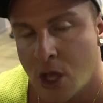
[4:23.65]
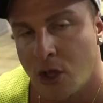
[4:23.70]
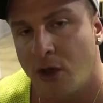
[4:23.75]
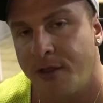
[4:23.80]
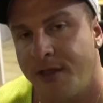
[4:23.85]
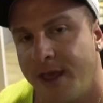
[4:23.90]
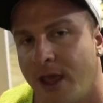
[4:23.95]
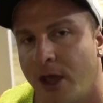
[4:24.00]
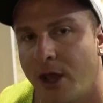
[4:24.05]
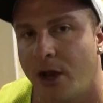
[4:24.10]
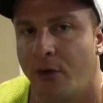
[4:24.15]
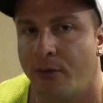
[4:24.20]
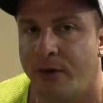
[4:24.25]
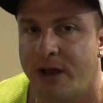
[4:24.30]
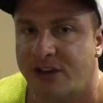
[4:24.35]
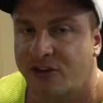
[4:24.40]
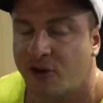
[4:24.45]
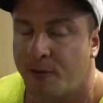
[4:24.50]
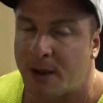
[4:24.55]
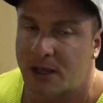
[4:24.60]
You're then gonna
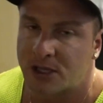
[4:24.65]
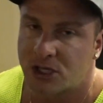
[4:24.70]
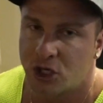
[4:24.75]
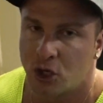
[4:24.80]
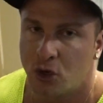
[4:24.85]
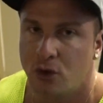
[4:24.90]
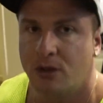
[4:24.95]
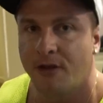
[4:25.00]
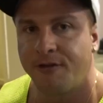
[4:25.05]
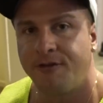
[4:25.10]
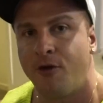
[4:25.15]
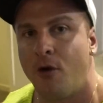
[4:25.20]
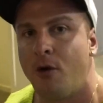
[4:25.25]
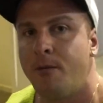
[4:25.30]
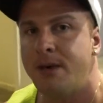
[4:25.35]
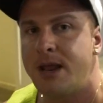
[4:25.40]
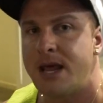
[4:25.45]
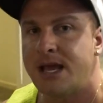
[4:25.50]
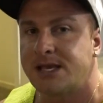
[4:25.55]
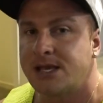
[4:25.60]
rest for about two to four
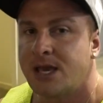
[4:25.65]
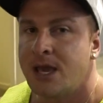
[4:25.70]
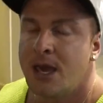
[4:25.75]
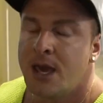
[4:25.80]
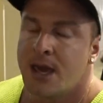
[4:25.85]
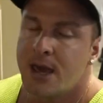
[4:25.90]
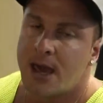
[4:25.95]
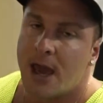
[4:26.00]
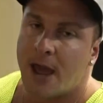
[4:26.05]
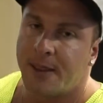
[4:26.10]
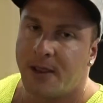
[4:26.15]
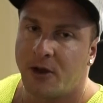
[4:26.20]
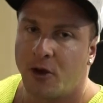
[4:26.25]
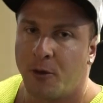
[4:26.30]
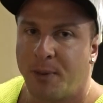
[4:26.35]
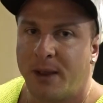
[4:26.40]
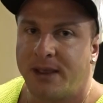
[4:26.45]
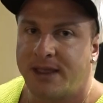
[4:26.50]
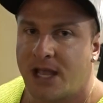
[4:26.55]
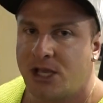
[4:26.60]
minutes and then
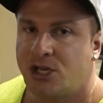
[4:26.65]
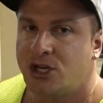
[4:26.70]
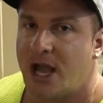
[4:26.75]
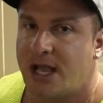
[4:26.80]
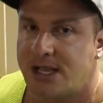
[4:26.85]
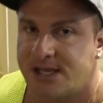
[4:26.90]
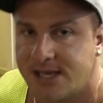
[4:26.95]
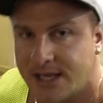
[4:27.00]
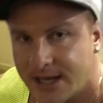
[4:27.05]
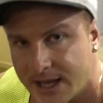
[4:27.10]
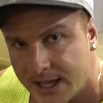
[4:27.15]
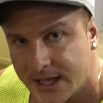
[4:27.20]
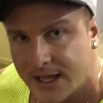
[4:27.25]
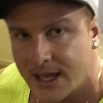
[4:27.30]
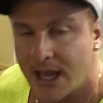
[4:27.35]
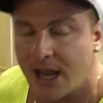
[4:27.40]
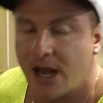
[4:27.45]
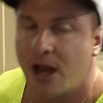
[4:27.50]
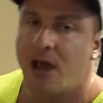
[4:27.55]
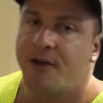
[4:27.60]
repeat that giant set
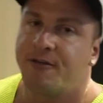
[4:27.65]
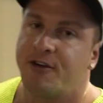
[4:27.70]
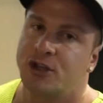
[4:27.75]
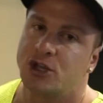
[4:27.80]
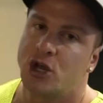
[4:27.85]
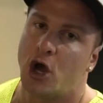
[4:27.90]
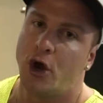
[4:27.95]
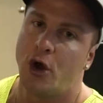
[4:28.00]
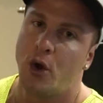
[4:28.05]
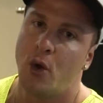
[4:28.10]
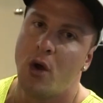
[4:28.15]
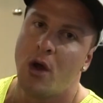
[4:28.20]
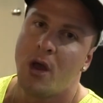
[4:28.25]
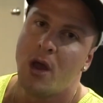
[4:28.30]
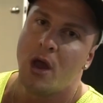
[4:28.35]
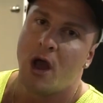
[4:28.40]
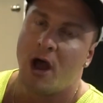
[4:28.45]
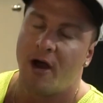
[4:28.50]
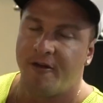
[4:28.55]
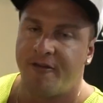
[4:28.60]
again for a total
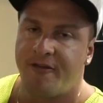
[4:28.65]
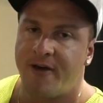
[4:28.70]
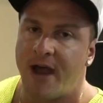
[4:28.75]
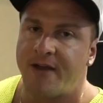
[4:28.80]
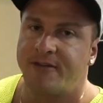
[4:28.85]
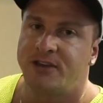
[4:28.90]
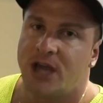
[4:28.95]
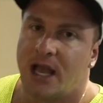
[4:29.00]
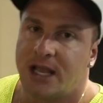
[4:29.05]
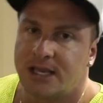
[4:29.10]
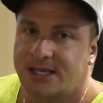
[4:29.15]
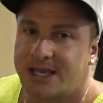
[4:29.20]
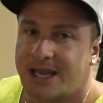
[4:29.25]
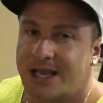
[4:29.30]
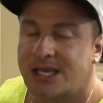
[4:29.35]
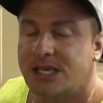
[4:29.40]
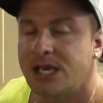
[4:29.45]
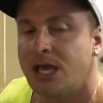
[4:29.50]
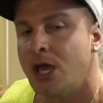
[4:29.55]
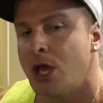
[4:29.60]
of five giant
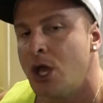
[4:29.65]
sets.